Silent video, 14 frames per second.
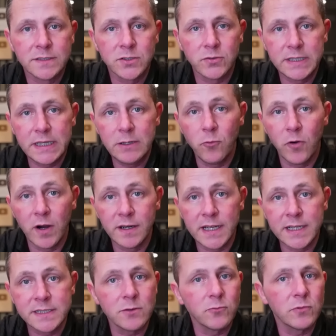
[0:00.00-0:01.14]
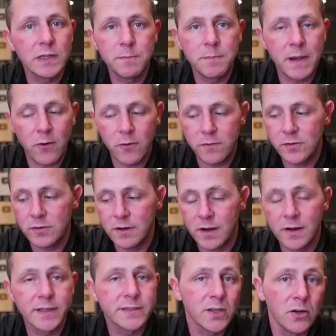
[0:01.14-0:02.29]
So D1 isn't really powerful on its